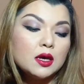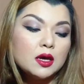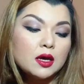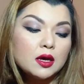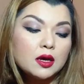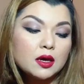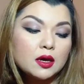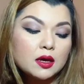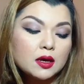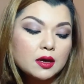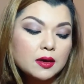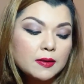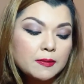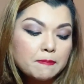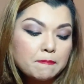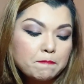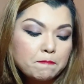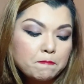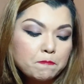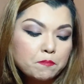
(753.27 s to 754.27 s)

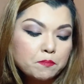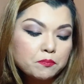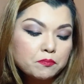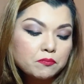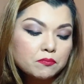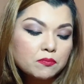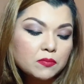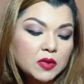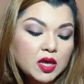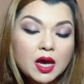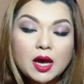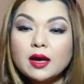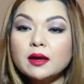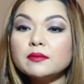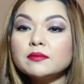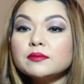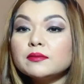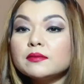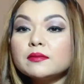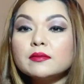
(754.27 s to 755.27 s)
And yeah,
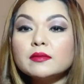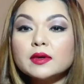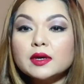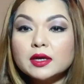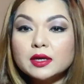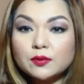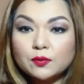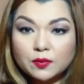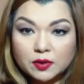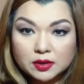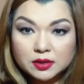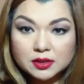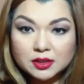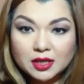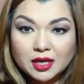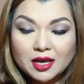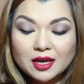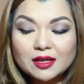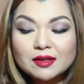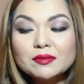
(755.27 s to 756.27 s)
once
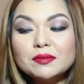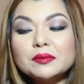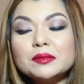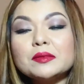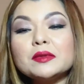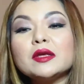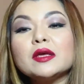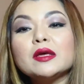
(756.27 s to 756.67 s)
again,